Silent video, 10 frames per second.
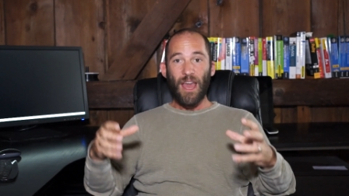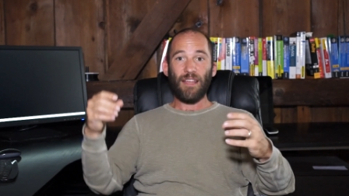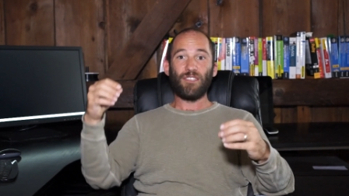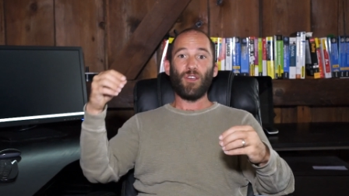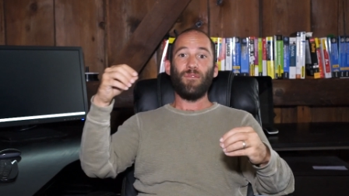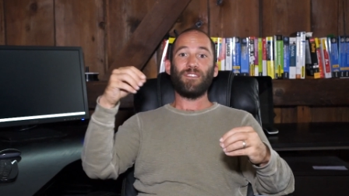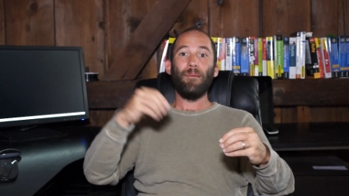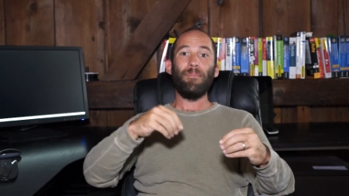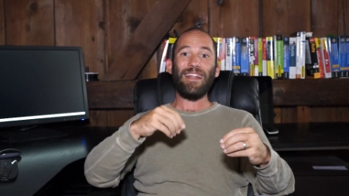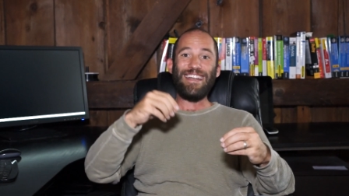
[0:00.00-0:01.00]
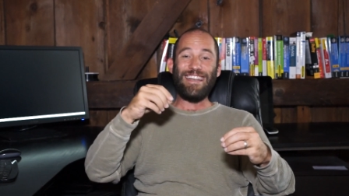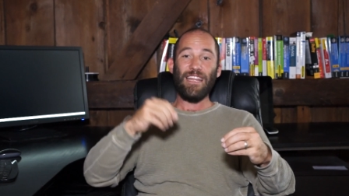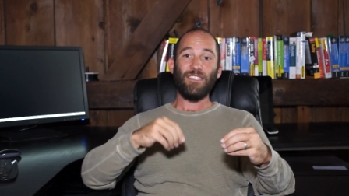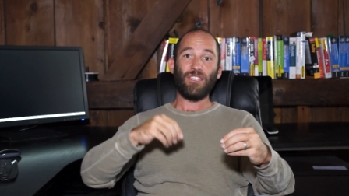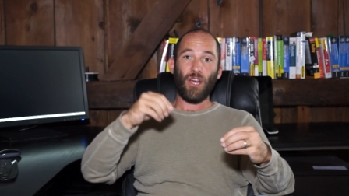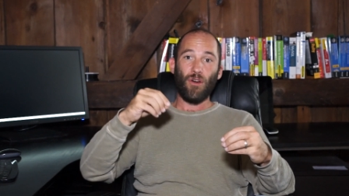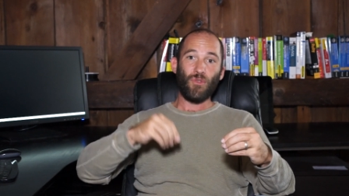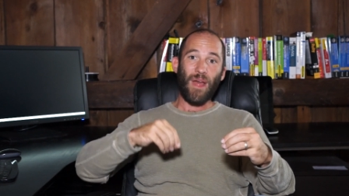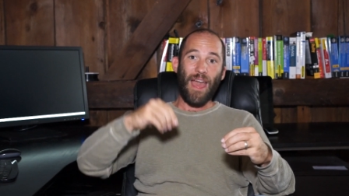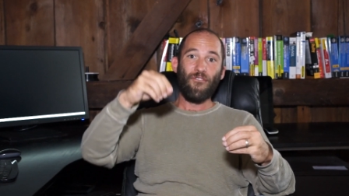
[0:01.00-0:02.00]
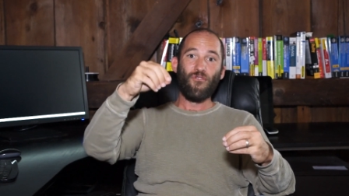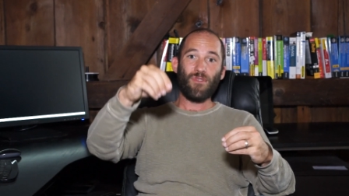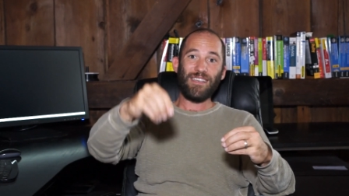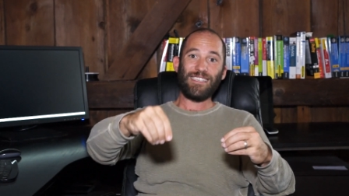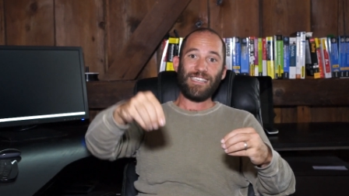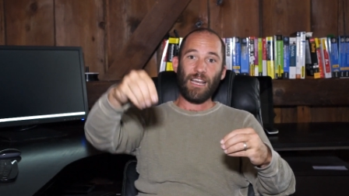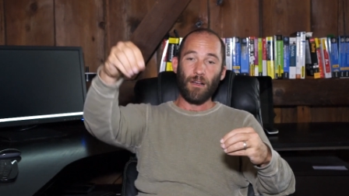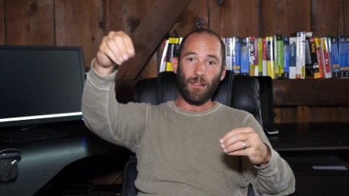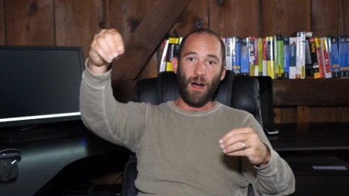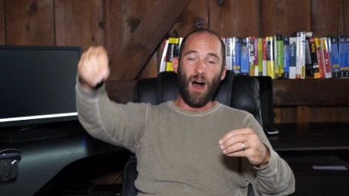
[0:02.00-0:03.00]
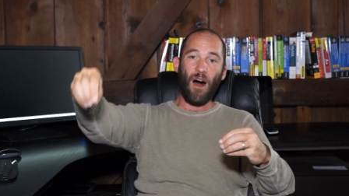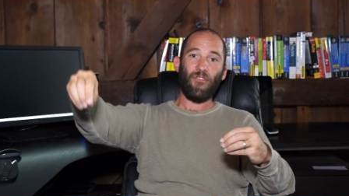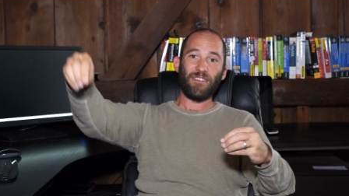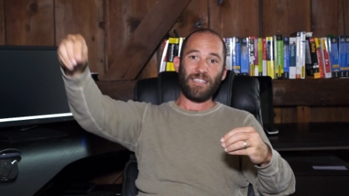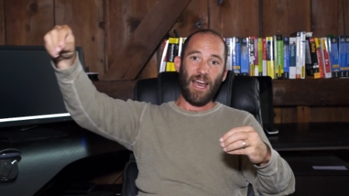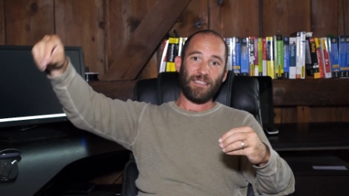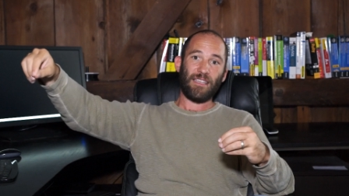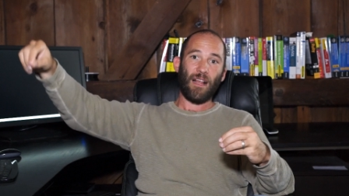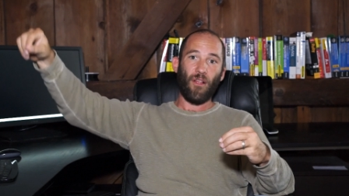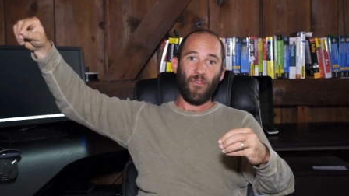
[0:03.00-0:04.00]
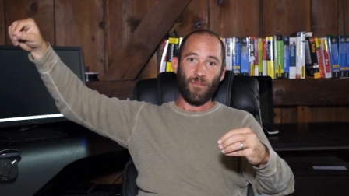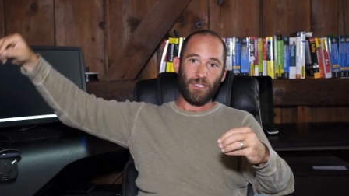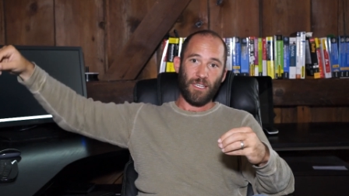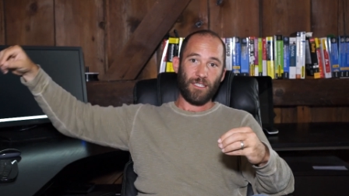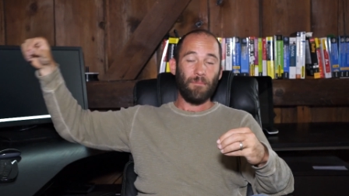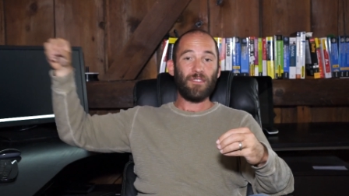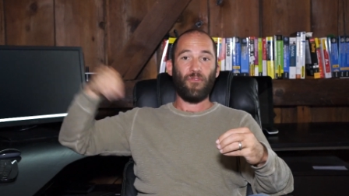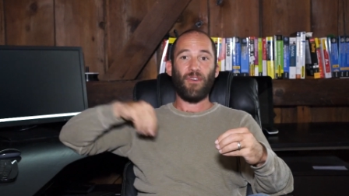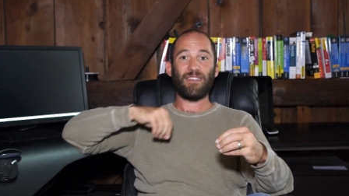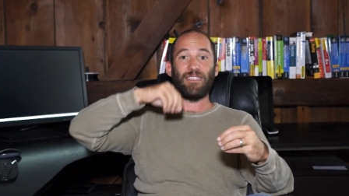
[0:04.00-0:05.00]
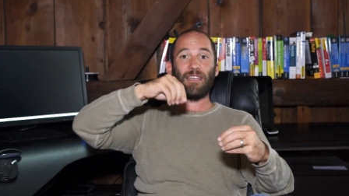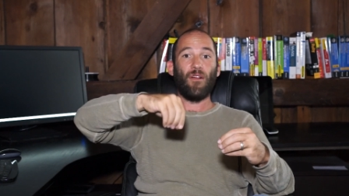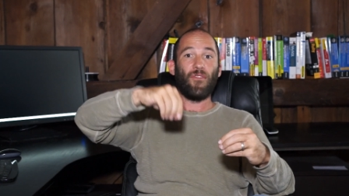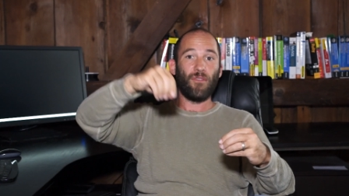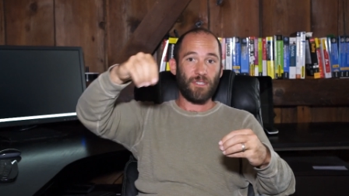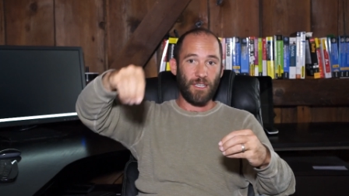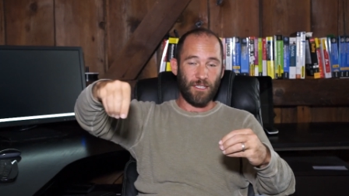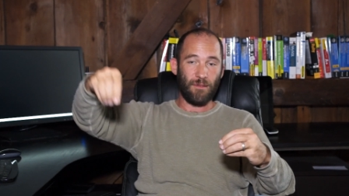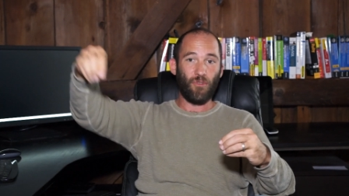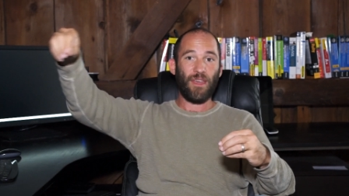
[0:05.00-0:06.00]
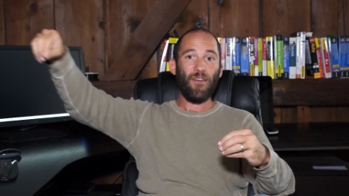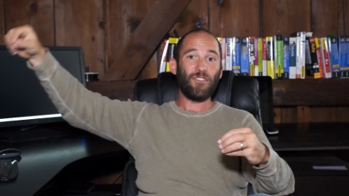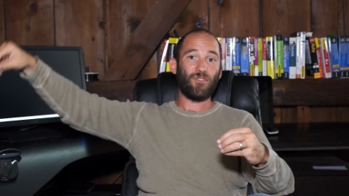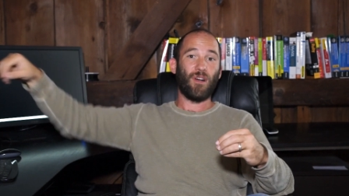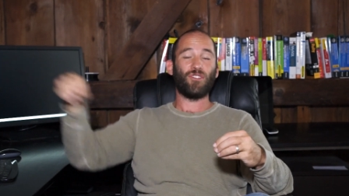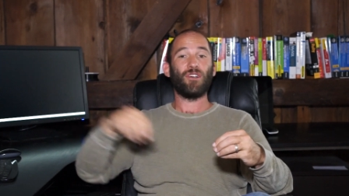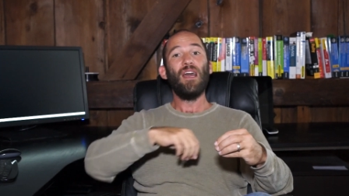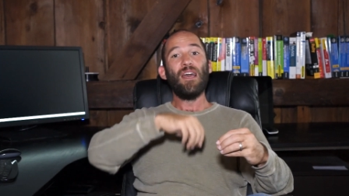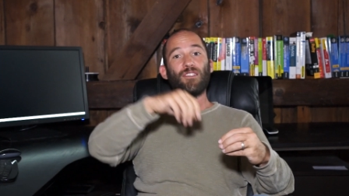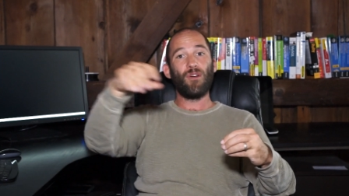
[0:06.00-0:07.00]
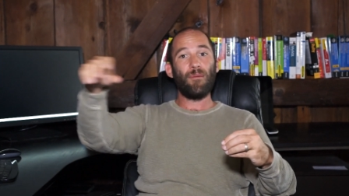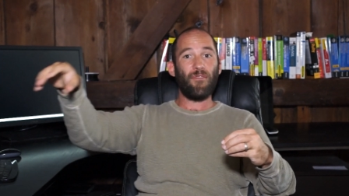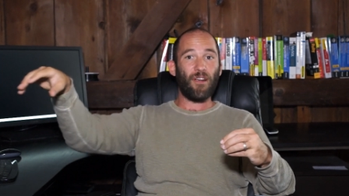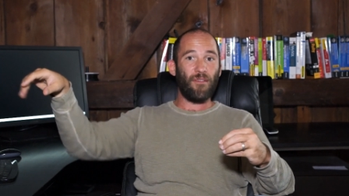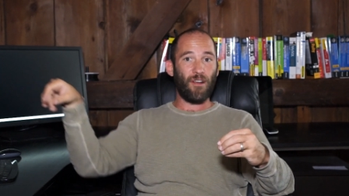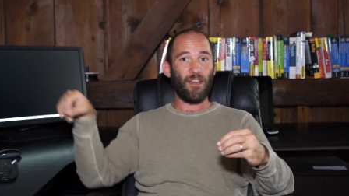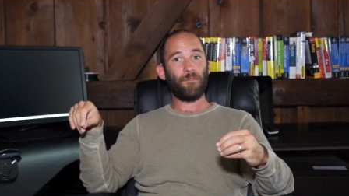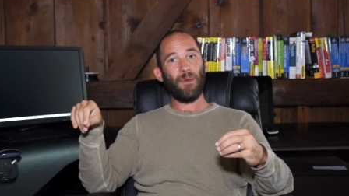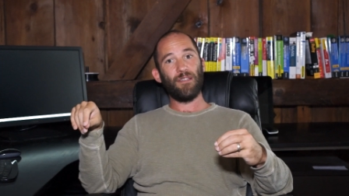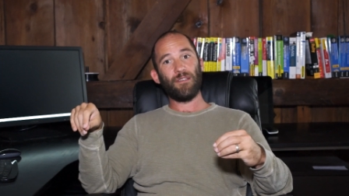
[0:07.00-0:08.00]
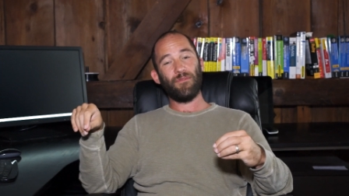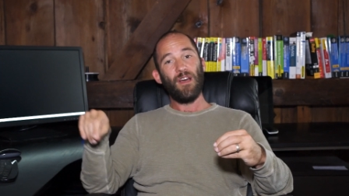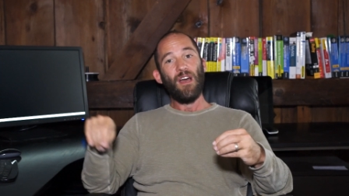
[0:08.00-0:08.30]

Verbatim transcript: And so if somebody needs to go to every single office that has a telephone system to fix a telephone system or the infrastructure, it's going to be very, very expensive.